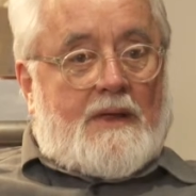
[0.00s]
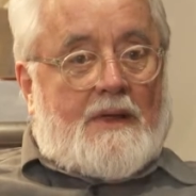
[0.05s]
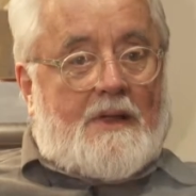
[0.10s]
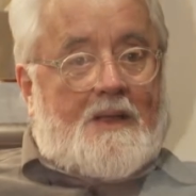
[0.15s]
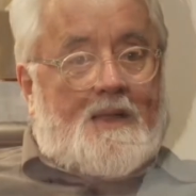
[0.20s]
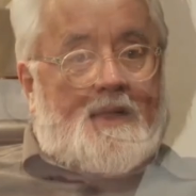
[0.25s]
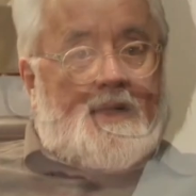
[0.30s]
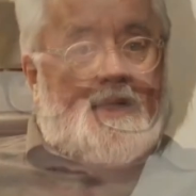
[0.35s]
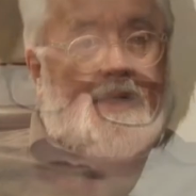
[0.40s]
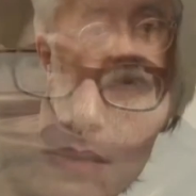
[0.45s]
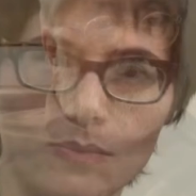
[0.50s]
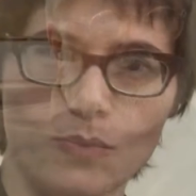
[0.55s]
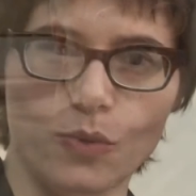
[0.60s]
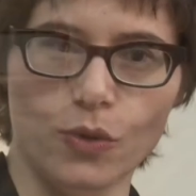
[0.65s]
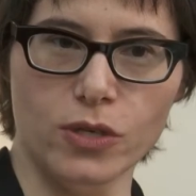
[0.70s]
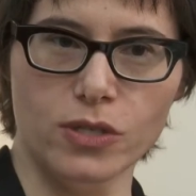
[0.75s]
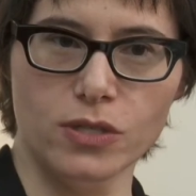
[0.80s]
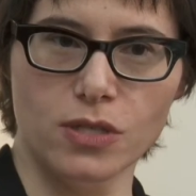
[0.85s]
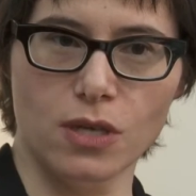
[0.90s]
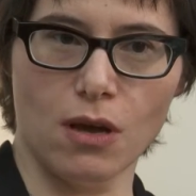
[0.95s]
I think it's
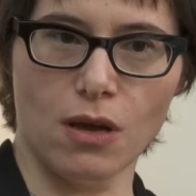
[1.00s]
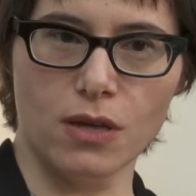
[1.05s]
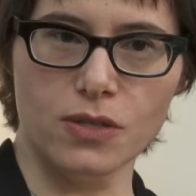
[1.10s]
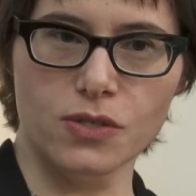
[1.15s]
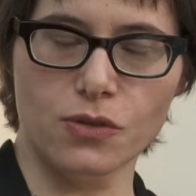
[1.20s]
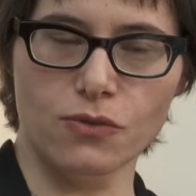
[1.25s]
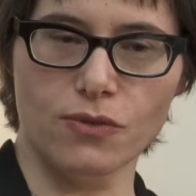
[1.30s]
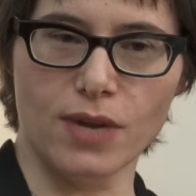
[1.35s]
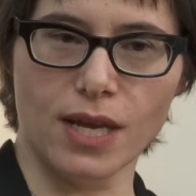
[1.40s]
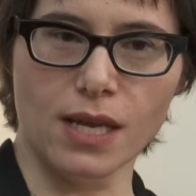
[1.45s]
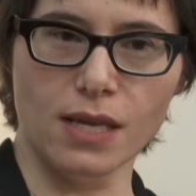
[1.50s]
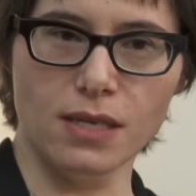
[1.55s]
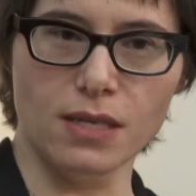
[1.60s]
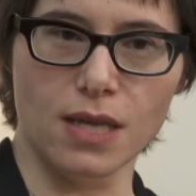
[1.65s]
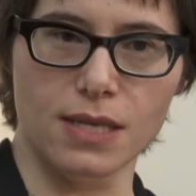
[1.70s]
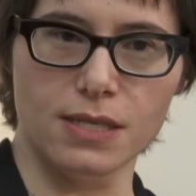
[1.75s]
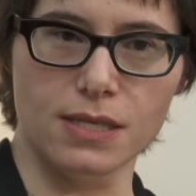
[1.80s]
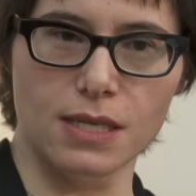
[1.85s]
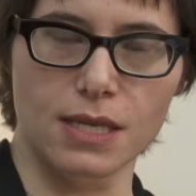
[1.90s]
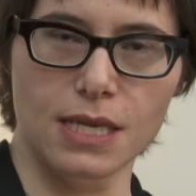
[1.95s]
important to also
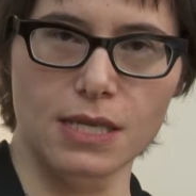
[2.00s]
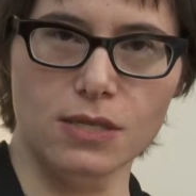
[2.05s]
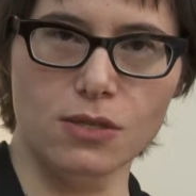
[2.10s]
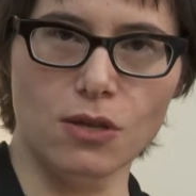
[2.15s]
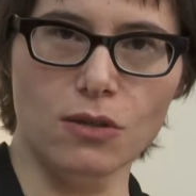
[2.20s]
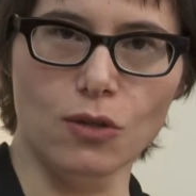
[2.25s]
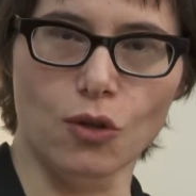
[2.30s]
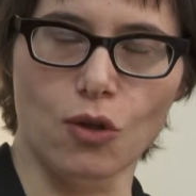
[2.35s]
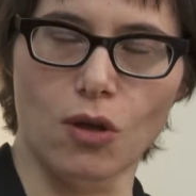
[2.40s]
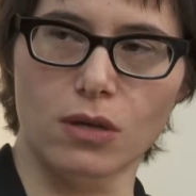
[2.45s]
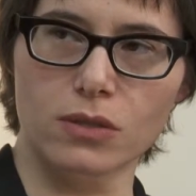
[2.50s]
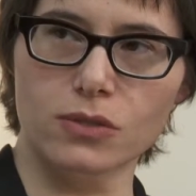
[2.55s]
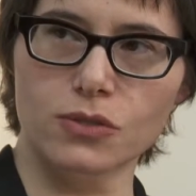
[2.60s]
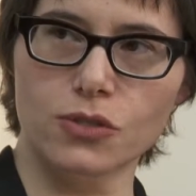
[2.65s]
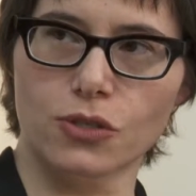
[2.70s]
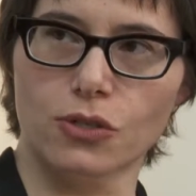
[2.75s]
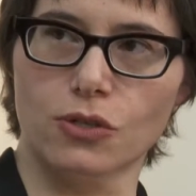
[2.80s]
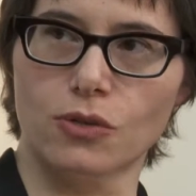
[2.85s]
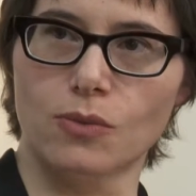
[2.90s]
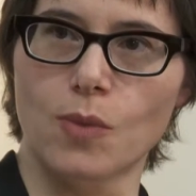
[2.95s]
recognize that he's on
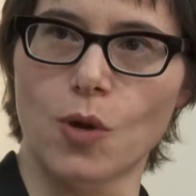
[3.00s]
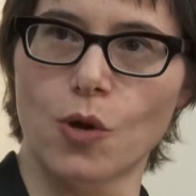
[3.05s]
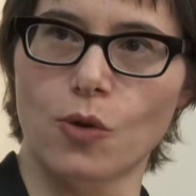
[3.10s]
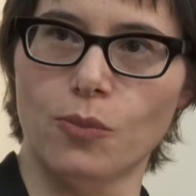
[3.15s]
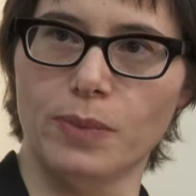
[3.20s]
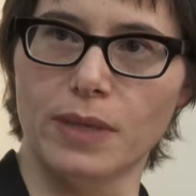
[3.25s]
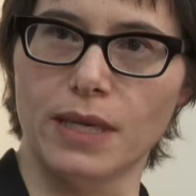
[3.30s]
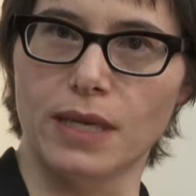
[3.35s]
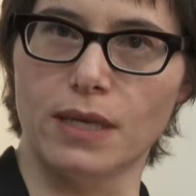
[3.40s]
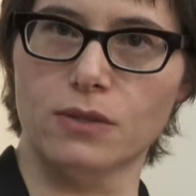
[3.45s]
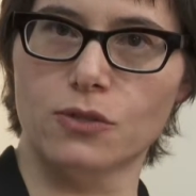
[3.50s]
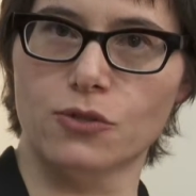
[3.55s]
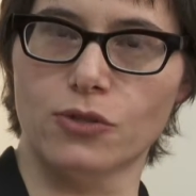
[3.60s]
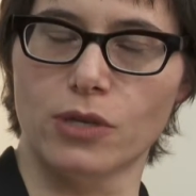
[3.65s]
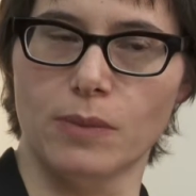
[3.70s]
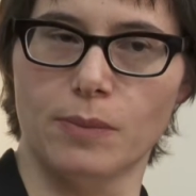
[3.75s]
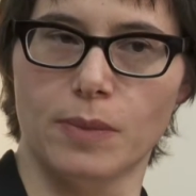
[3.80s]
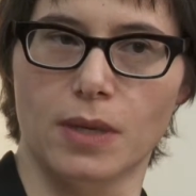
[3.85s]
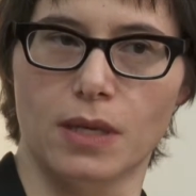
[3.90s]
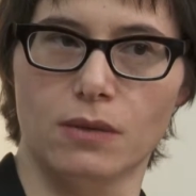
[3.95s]
long-term opiate
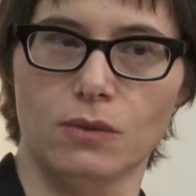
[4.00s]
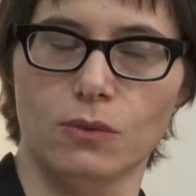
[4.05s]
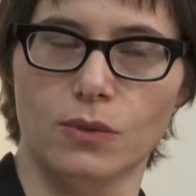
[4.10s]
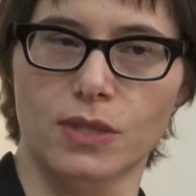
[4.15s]
treatment,